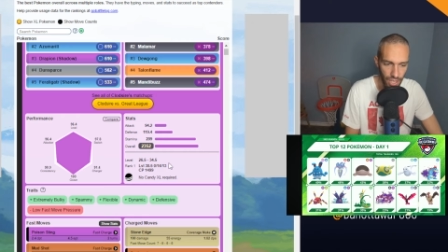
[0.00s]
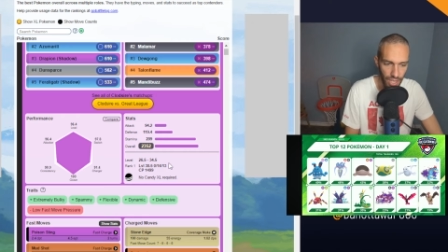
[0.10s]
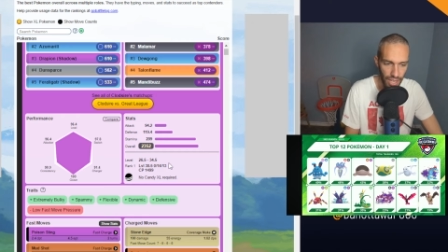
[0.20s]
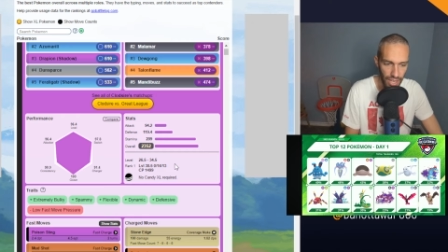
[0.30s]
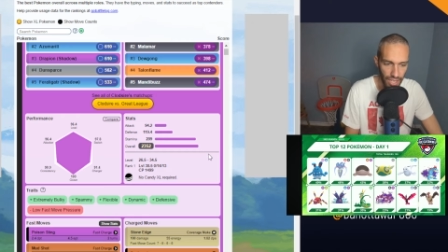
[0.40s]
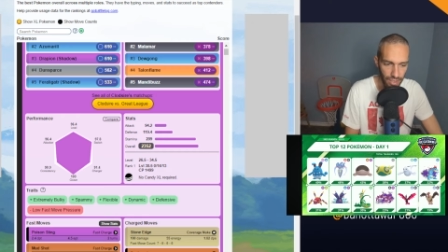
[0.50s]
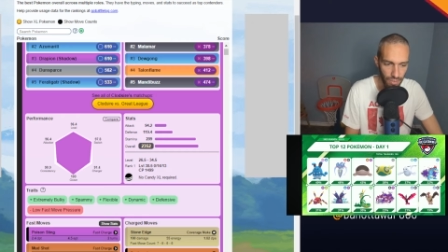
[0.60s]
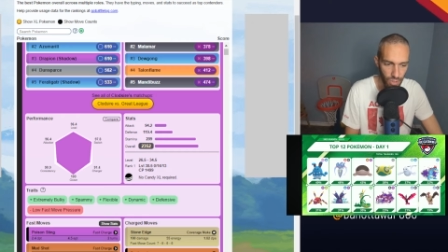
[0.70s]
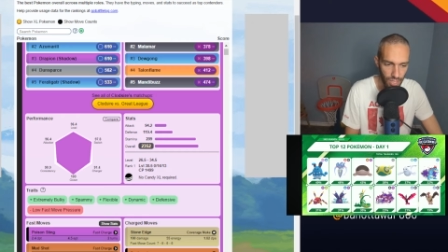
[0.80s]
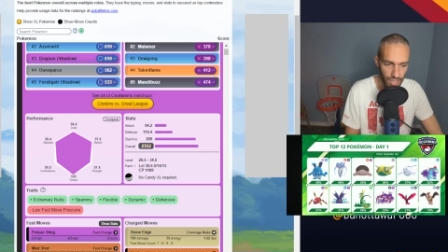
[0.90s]
And if you
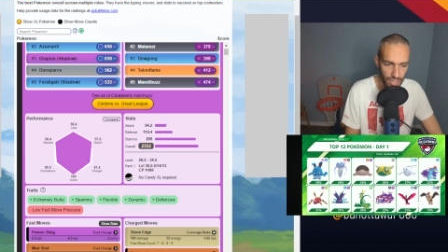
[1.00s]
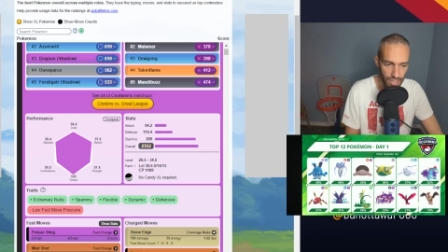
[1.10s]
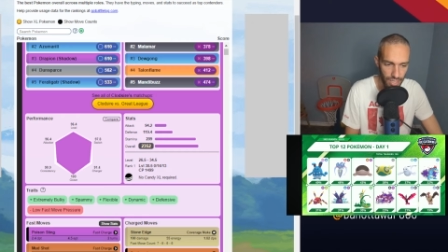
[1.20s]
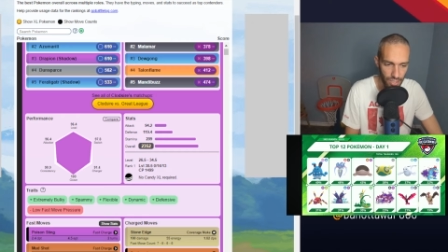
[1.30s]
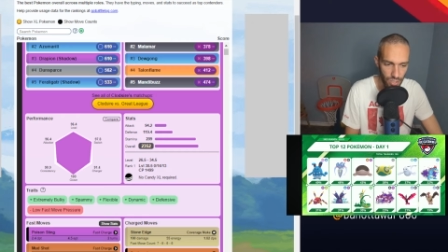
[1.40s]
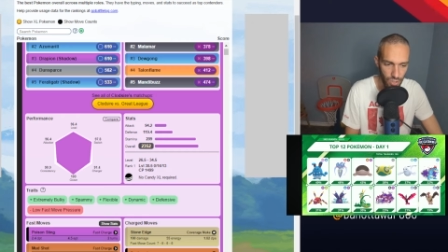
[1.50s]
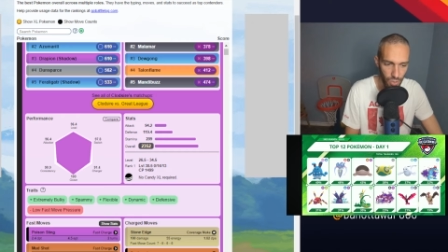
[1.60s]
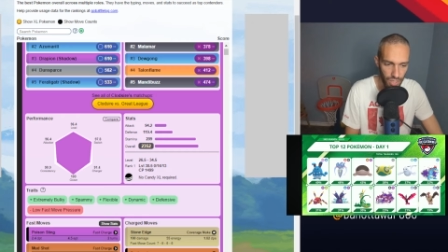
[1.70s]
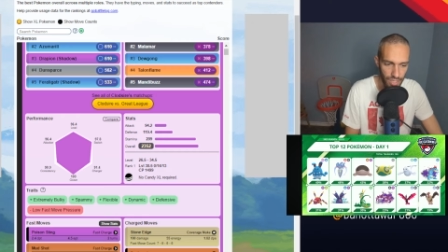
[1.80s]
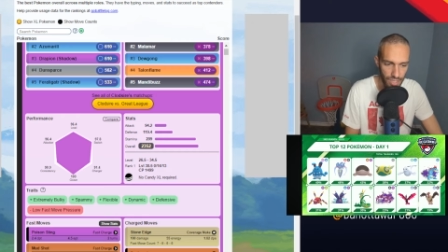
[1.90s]
look at this list, you are
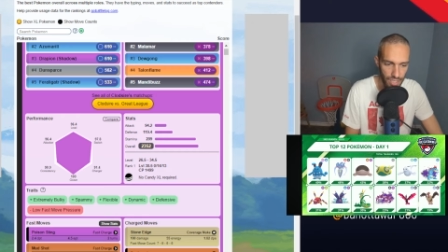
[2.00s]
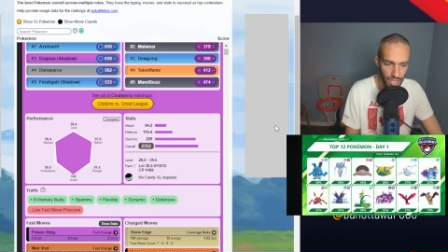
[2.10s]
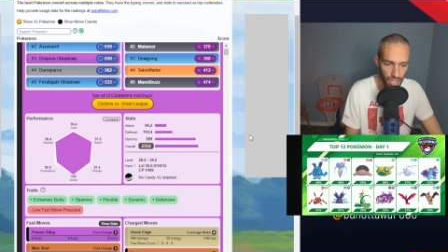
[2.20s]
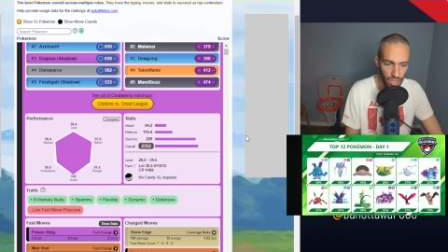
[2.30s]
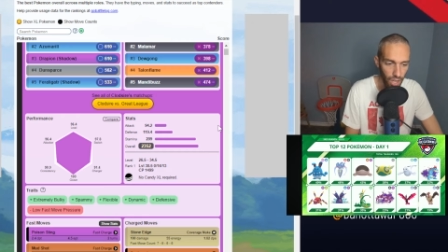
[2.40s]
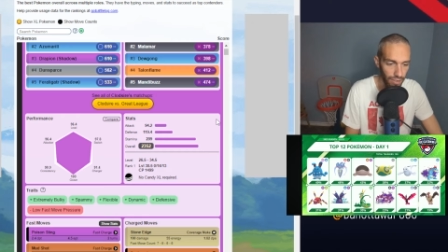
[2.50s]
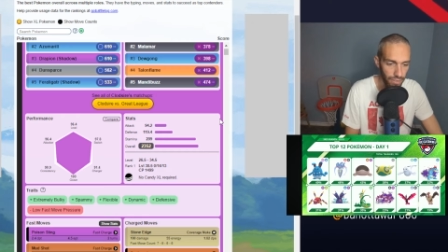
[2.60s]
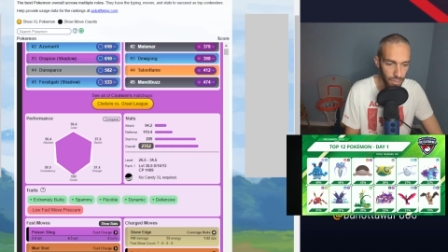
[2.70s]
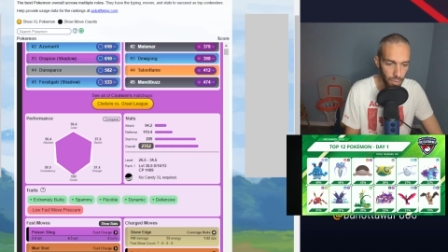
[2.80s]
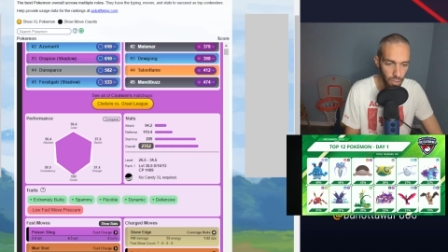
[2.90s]
going to see a lot of
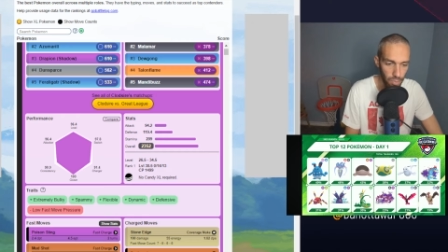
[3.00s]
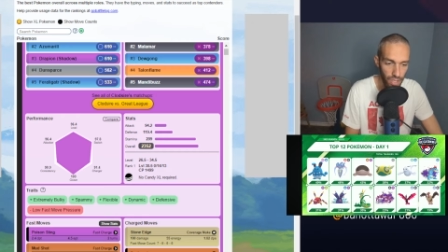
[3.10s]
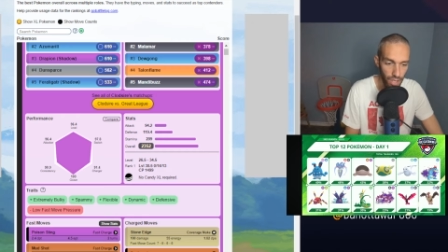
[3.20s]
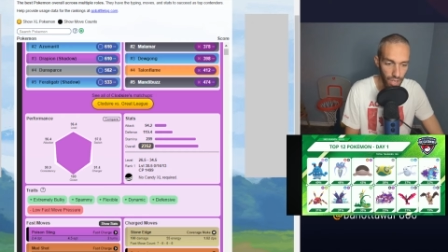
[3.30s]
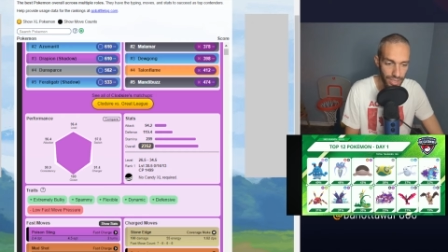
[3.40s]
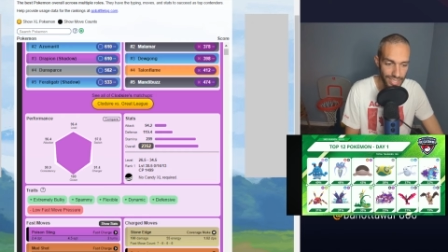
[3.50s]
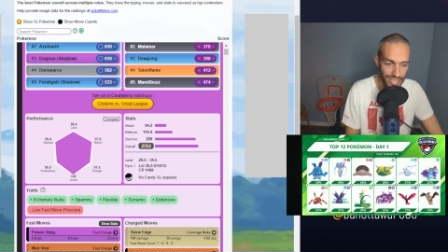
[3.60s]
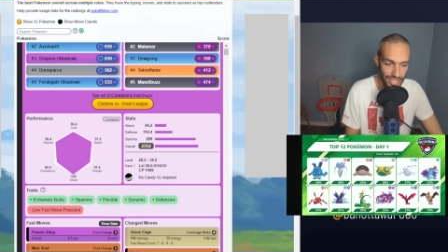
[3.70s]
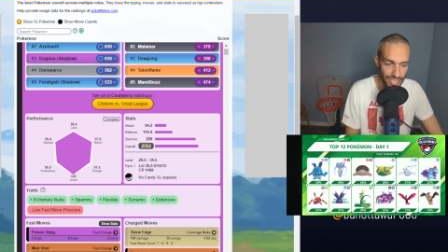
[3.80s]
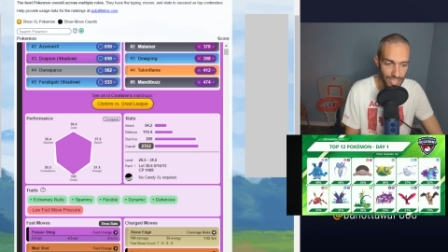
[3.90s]
the Pokemon on this
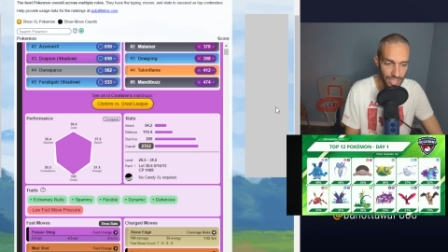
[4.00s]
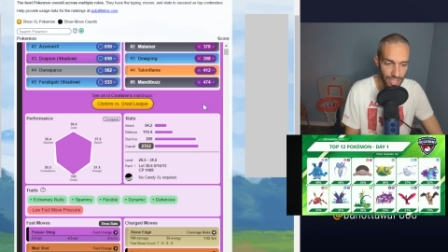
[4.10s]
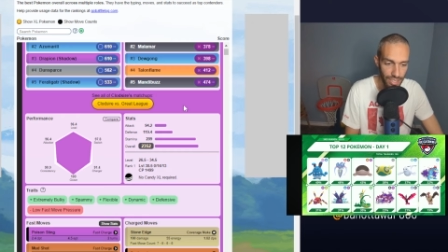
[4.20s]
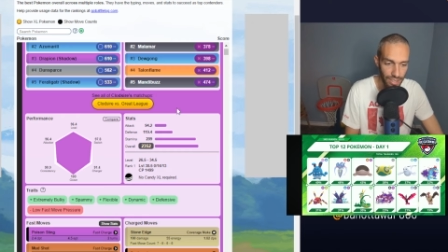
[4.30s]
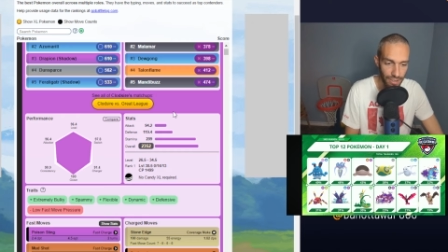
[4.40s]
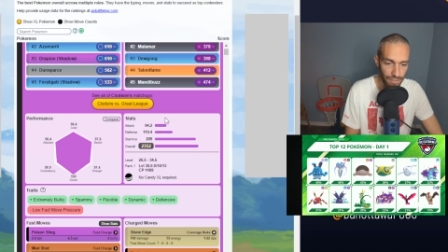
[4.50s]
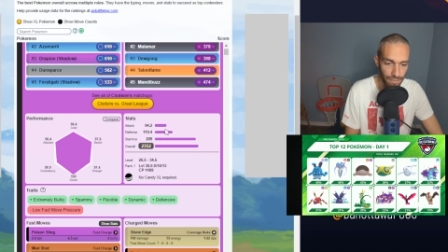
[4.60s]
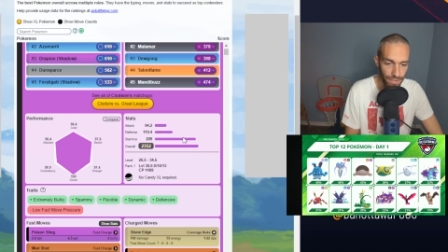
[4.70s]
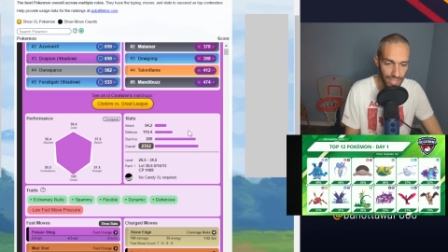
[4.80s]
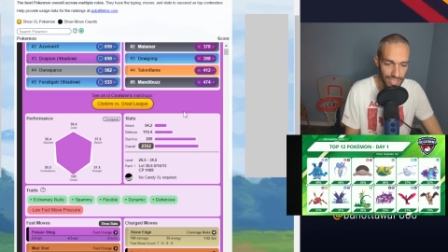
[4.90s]
list
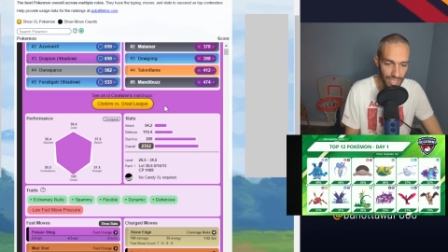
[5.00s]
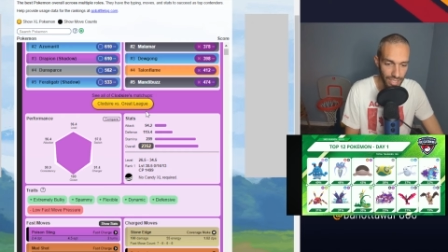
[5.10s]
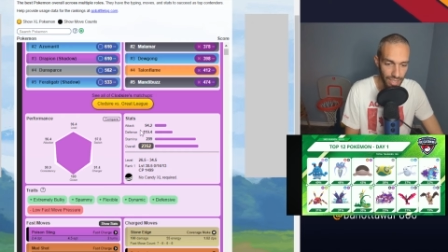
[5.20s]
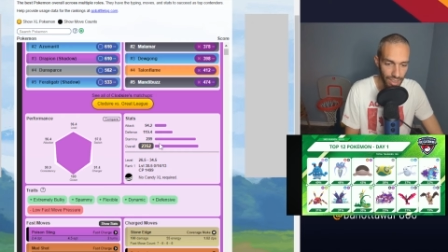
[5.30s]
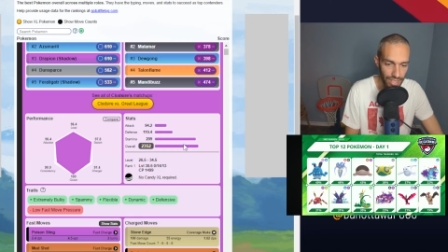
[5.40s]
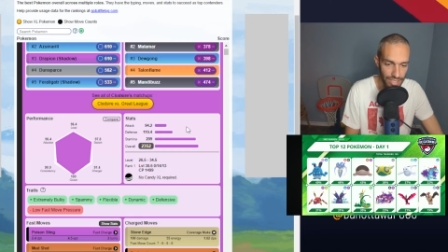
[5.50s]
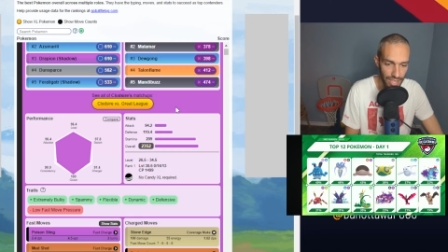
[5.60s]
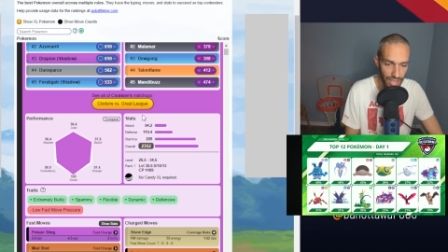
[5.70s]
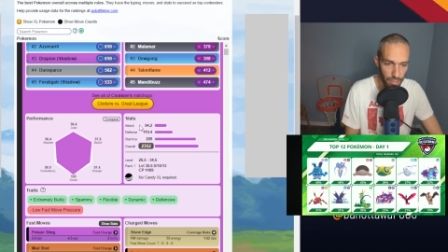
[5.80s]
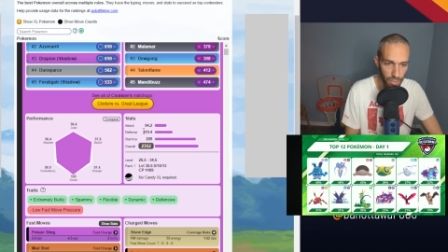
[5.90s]
fit this
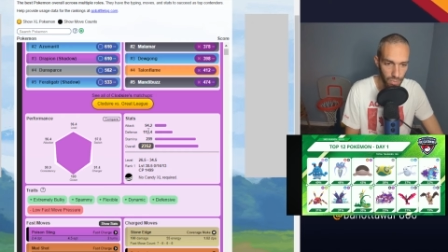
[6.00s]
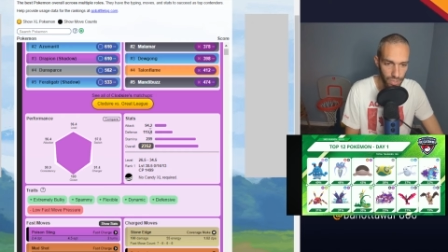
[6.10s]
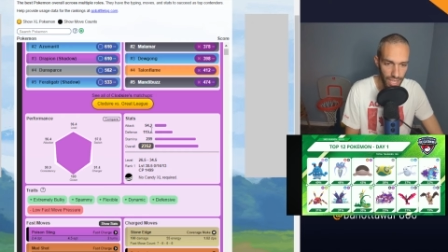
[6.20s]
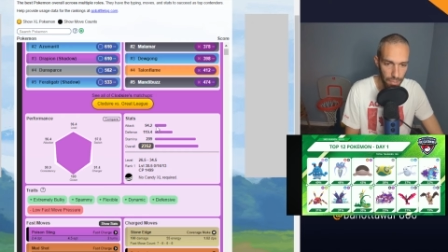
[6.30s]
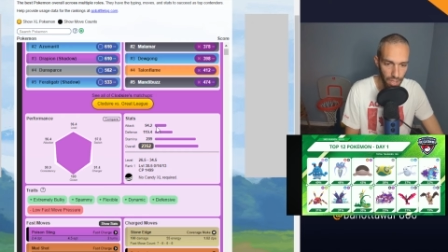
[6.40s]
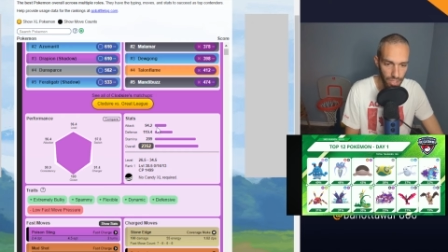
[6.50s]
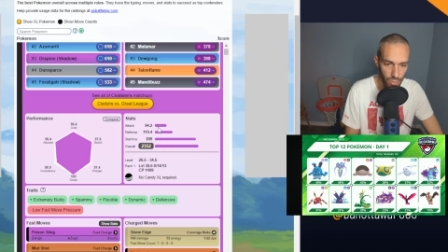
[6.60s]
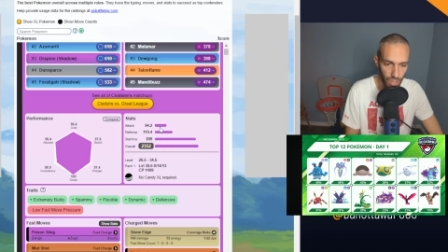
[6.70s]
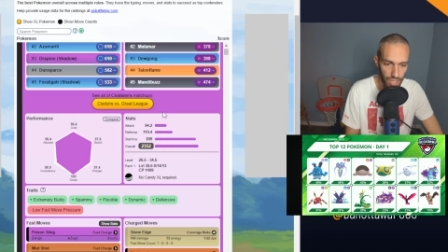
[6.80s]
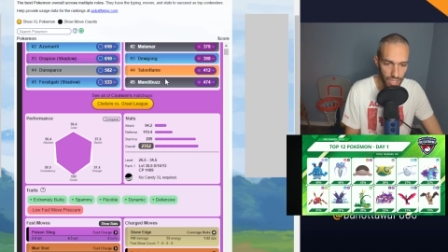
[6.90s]
stat product
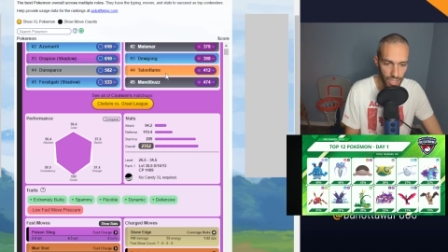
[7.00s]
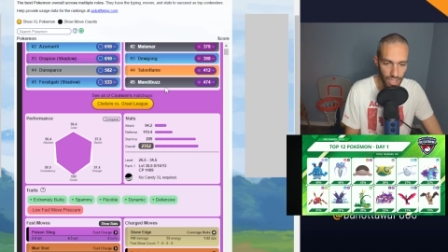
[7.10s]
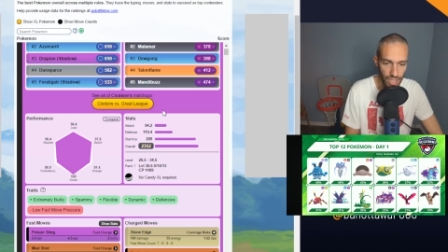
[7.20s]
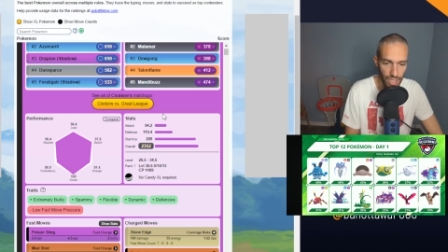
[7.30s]
right here.